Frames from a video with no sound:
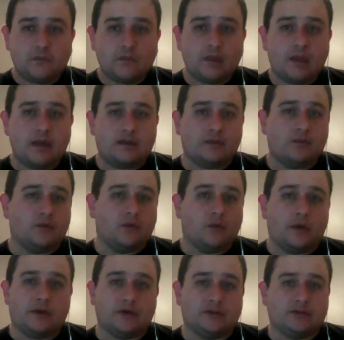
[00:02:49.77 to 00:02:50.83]
and
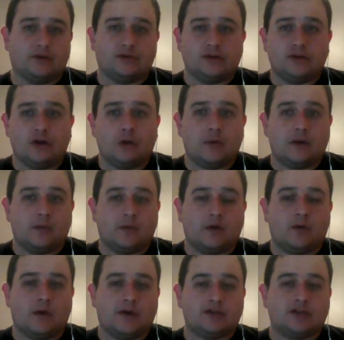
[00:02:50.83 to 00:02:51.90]
going to surgery, nobody would
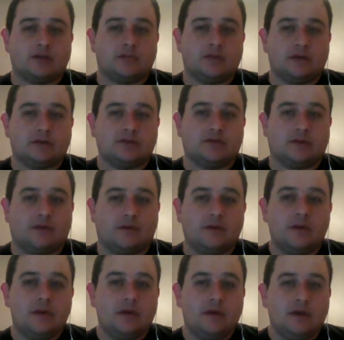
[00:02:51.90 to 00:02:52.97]
question me. So
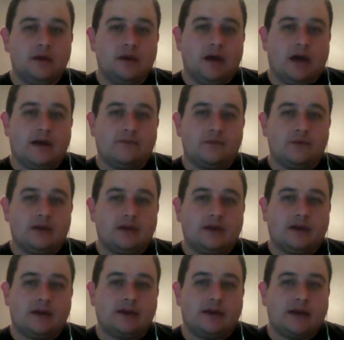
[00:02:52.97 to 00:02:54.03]
I've really
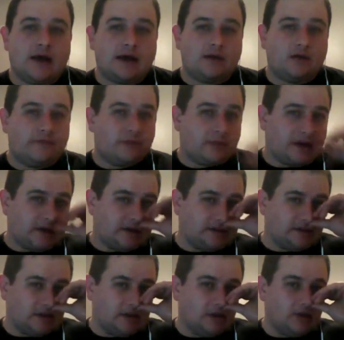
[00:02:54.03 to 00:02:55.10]
kind of gotten over my
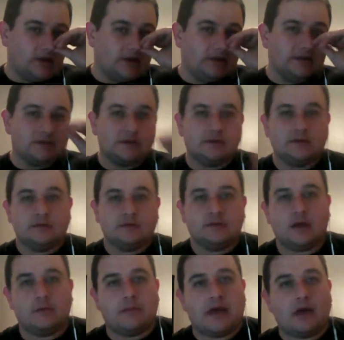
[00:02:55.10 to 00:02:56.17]
insecurities
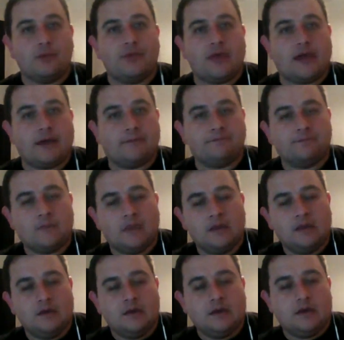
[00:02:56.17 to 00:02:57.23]
about that.
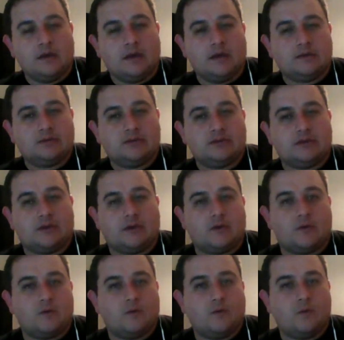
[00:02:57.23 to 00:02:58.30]
And
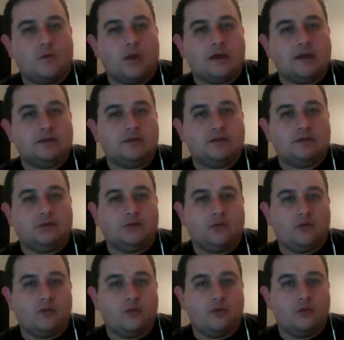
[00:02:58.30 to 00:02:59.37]
so wanted
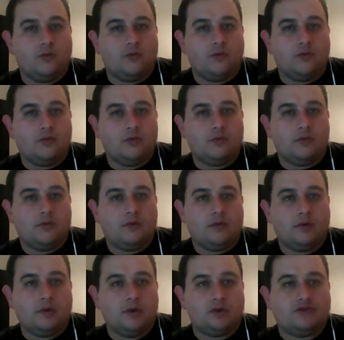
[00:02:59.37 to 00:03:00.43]
to
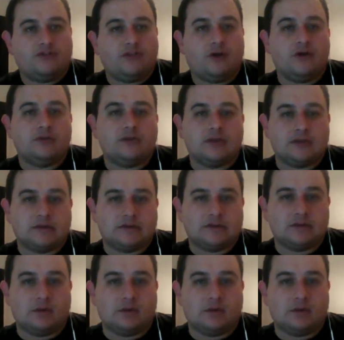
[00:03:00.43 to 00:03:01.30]
start this so